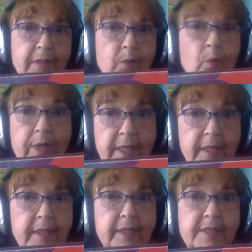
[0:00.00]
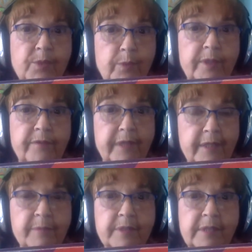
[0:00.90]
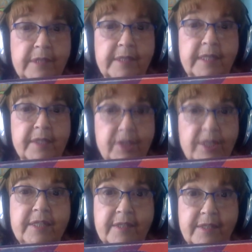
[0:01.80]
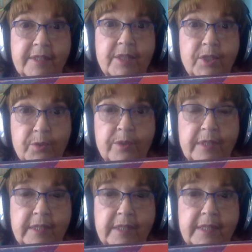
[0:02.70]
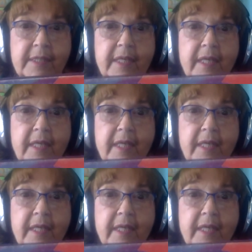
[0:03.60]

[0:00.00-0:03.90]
Wind is one of the images that Jesus uses